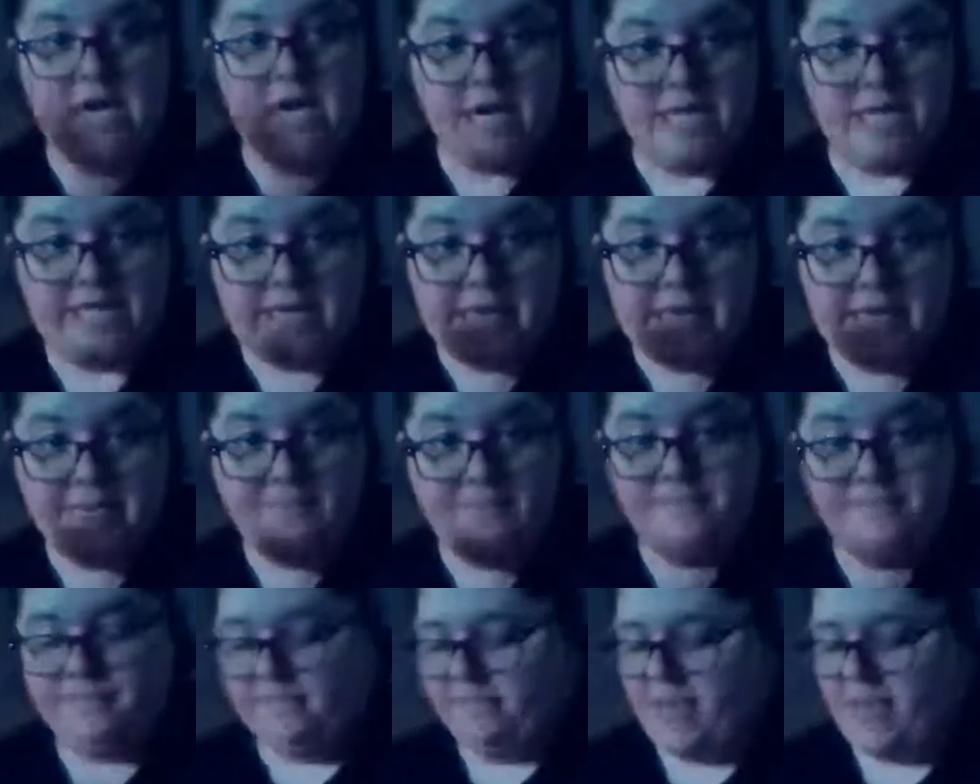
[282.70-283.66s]
onion.
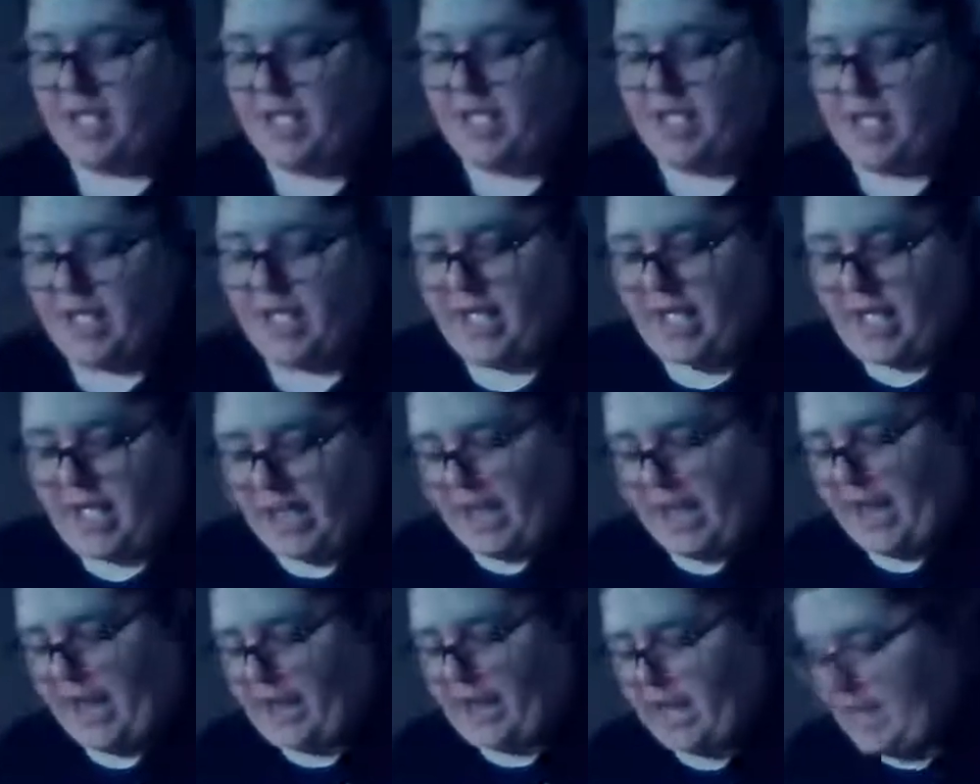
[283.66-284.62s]

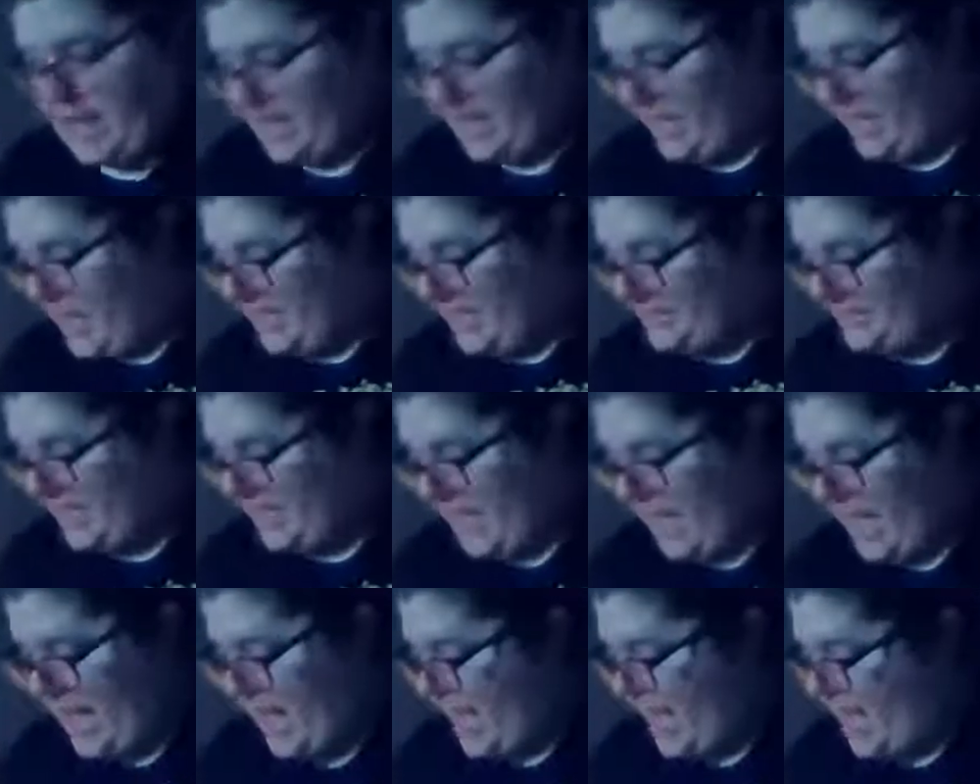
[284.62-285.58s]
And I got
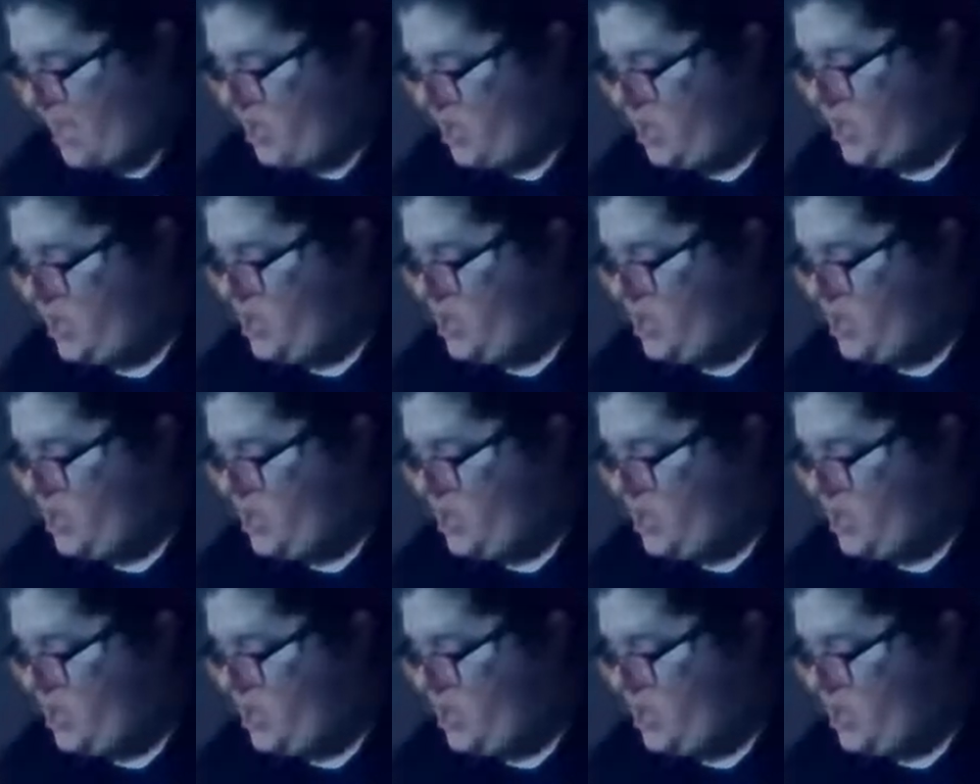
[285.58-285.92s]
a